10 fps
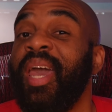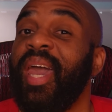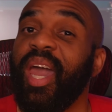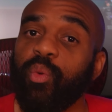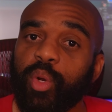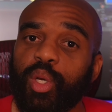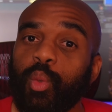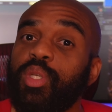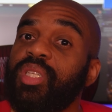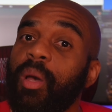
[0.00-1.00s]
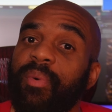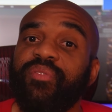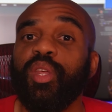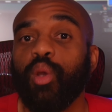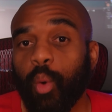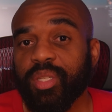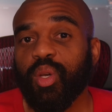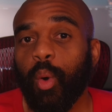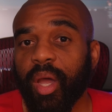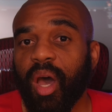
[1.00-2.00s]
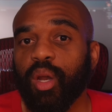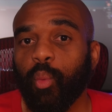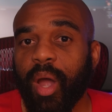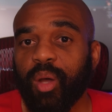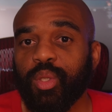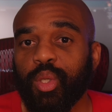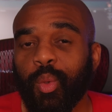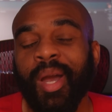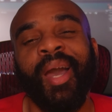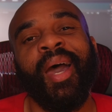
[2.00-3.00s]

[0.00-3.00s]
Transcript: and reduce some of the noise going on around you.